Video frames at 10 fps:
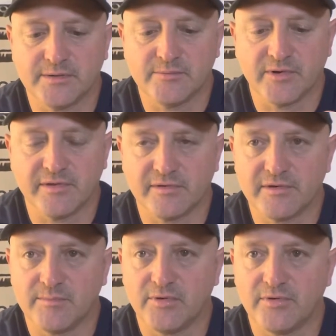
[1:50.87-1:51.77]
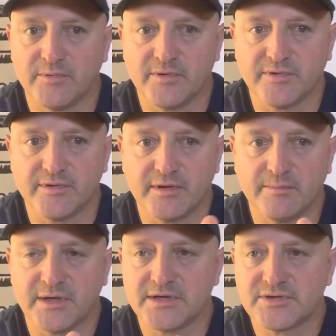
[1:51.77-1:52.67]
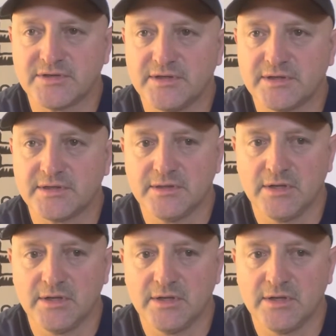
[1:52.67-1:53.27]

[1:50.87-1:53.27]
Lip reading: We're either pulling it with the bucket truck